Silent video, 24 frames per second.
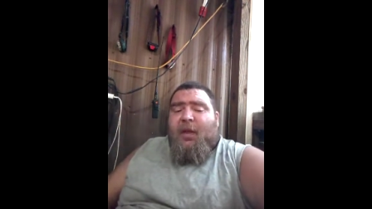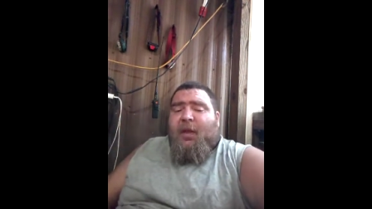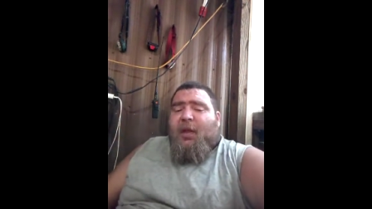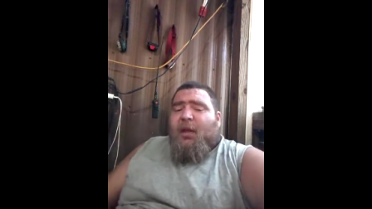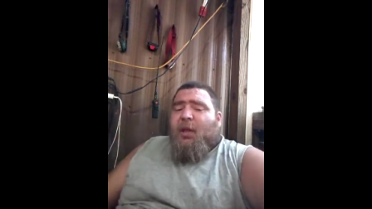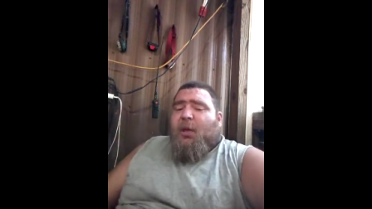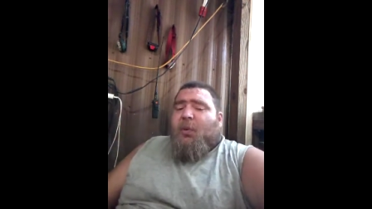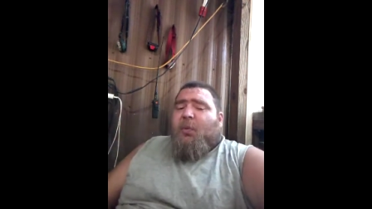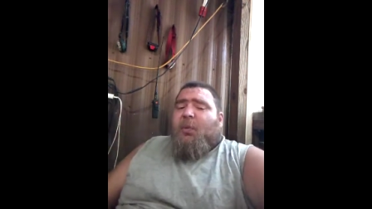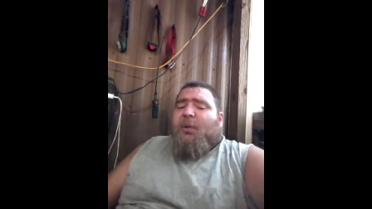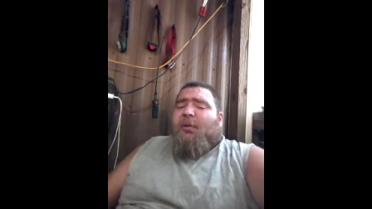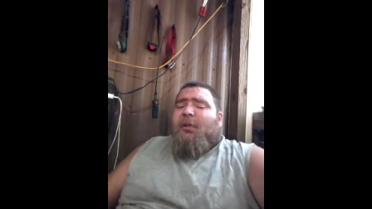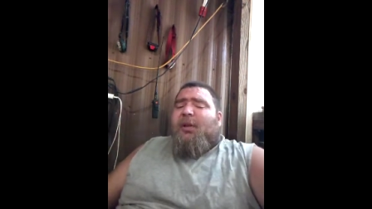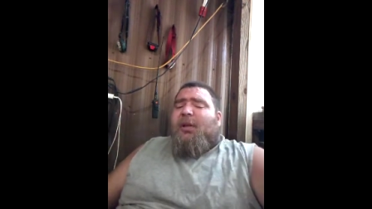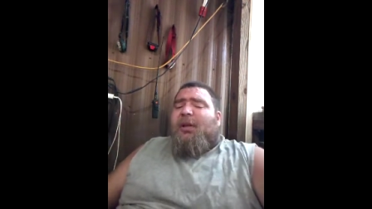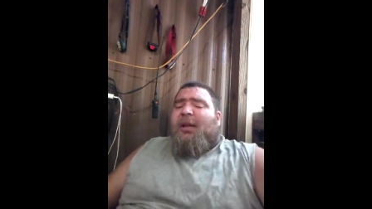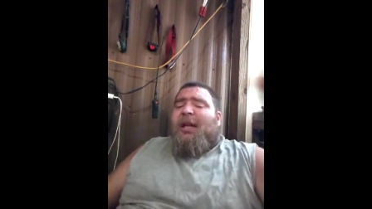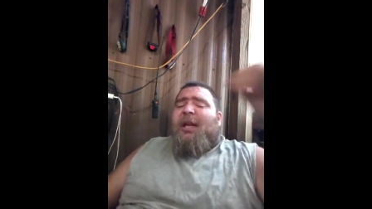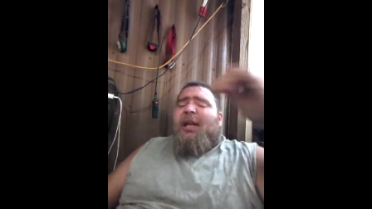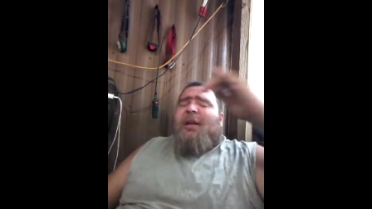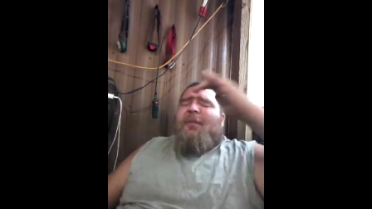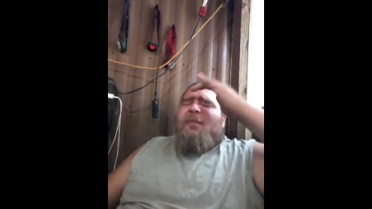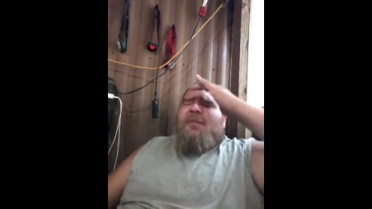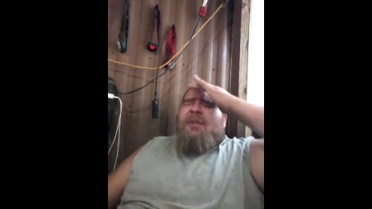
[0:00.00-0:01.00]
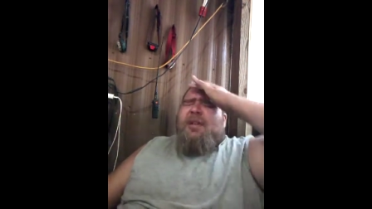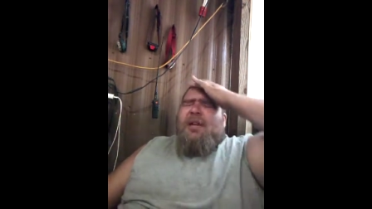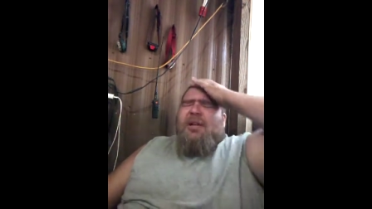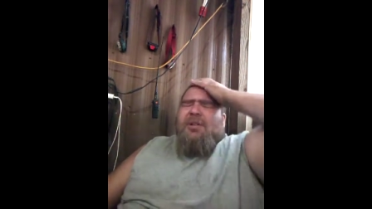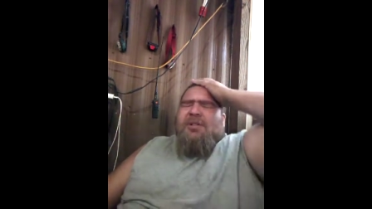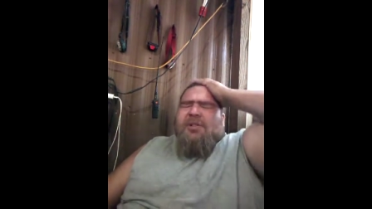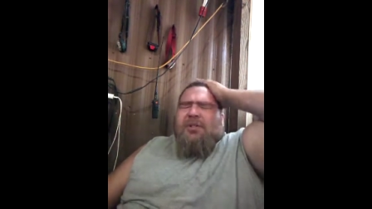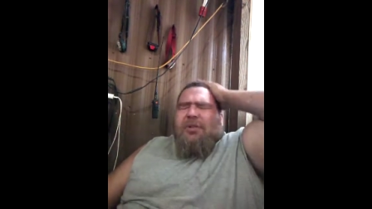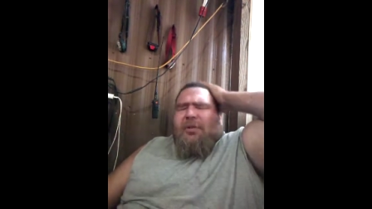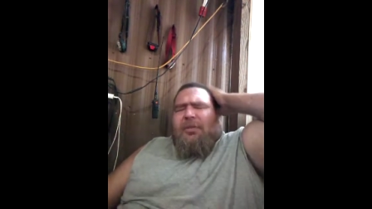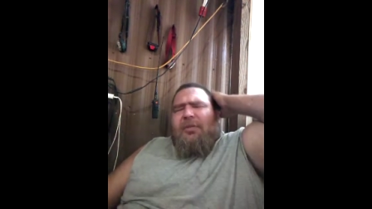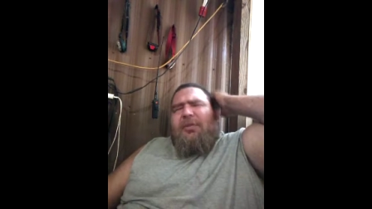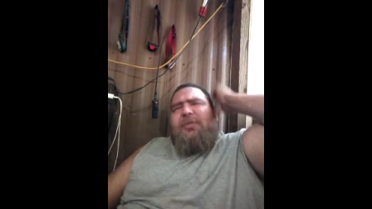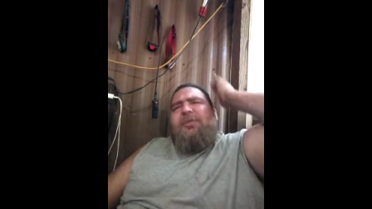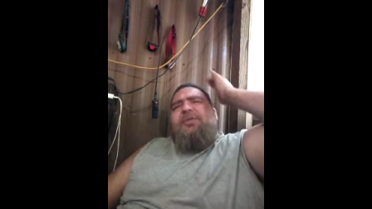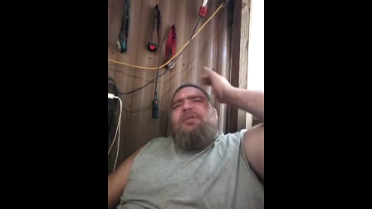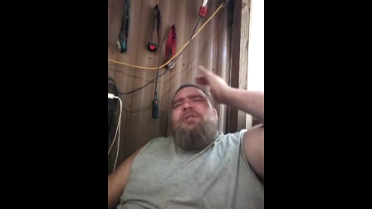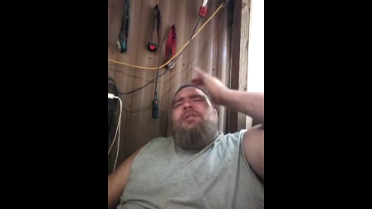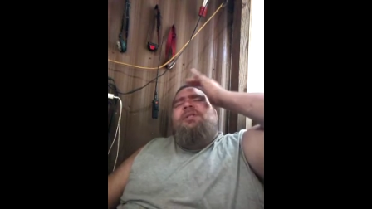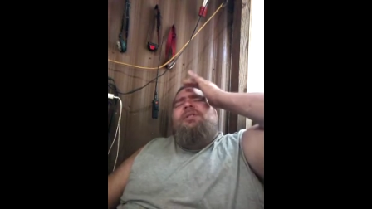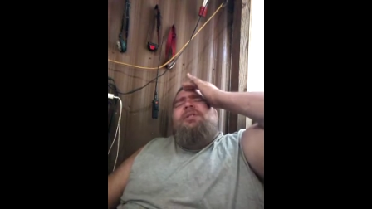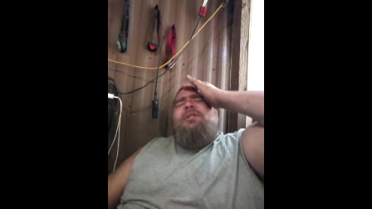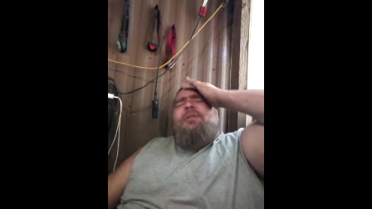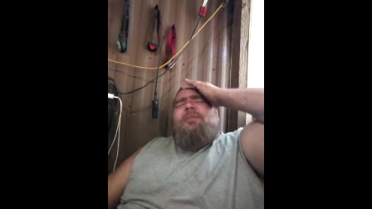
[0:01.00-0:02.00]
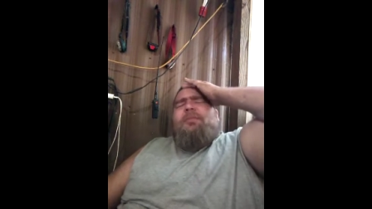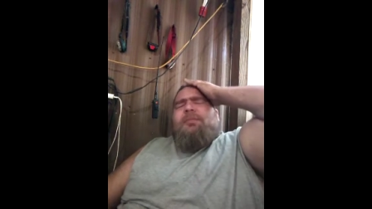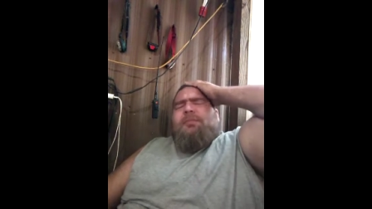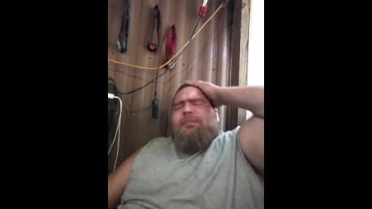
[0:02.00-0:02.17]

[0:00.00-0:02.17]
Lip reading: we already have a national alert system.